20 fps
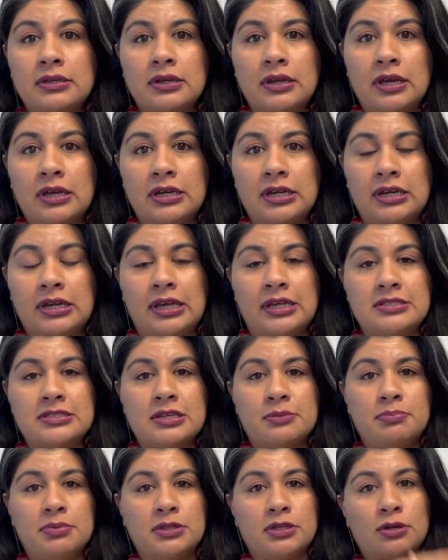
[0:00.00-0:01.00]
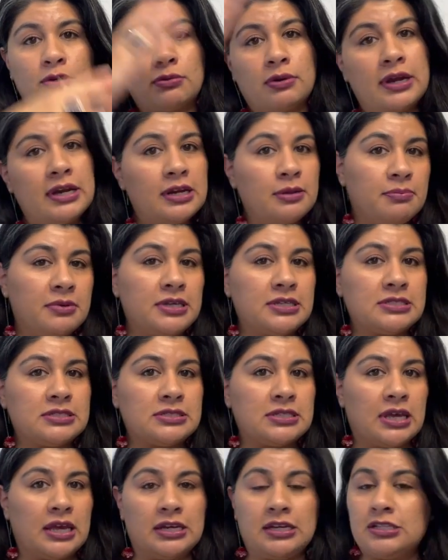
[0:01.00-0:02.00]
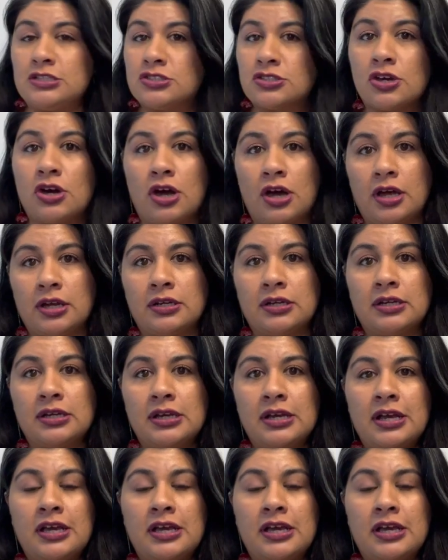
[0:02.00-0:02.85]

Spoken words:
and it ends up in the great abyss and it's gone,